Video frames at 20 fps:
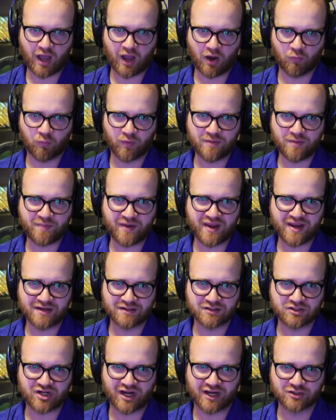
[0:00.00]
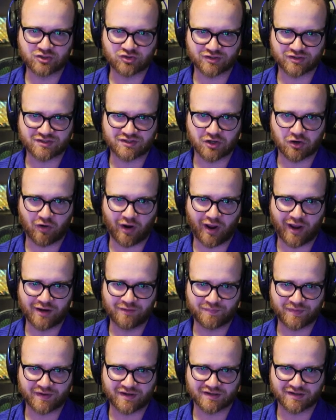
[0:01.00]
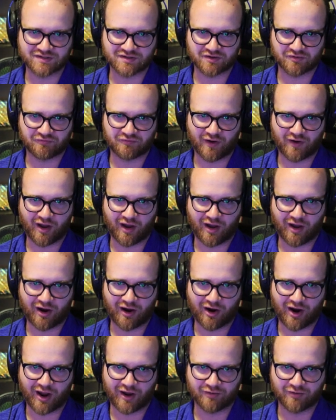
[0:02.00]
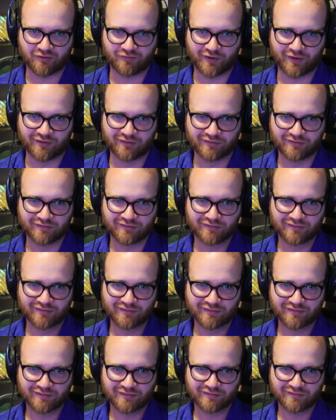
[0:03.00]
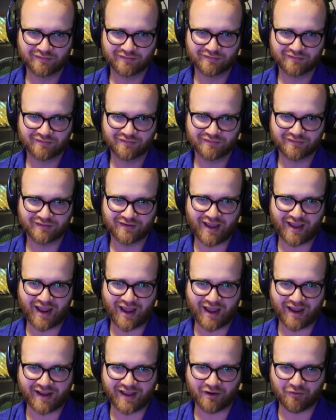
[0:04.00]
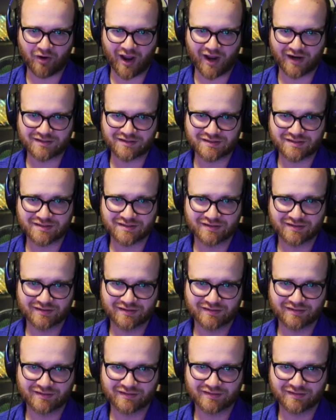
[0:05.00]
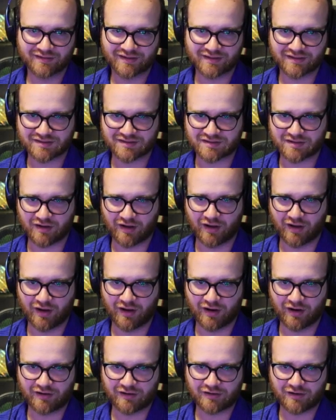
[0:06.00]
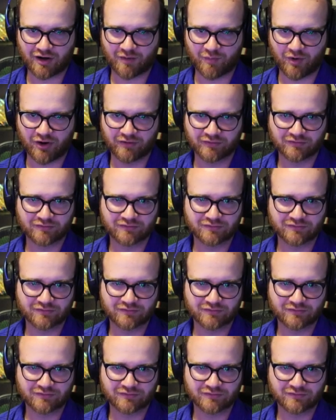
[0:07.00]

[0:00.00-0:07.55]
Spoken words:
We beat Enchantress here, right? Because of our honor reveal? Yeah, get wrecked. fast, Karmar.